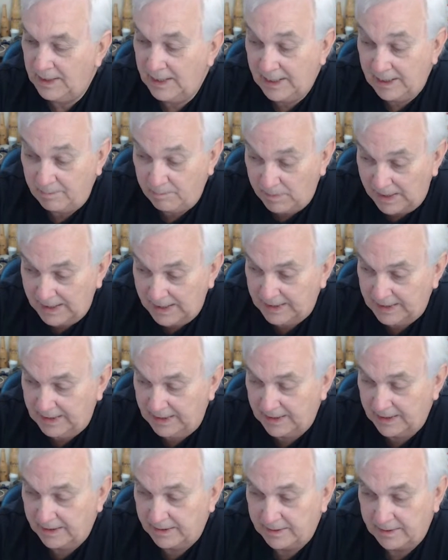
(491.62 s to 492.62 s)
let him
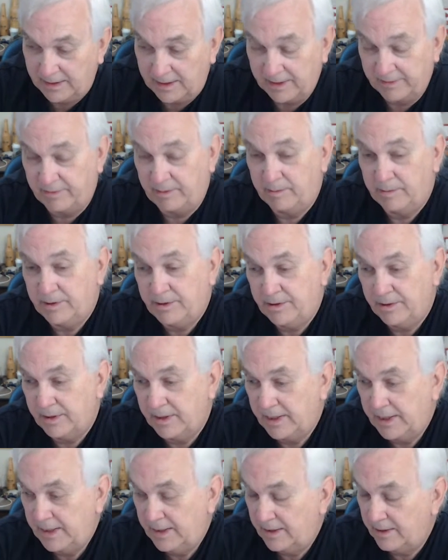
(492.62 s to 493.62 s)
back in, give him a
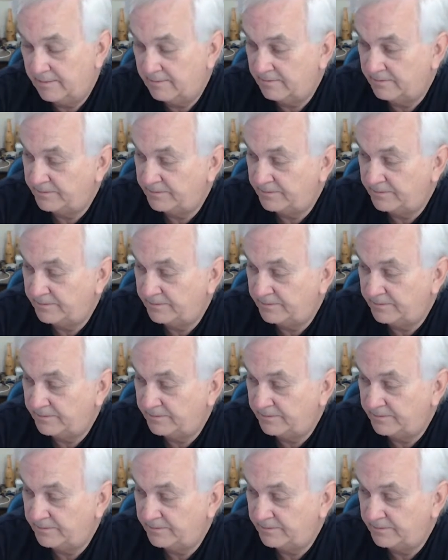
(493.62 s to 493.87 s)
treat,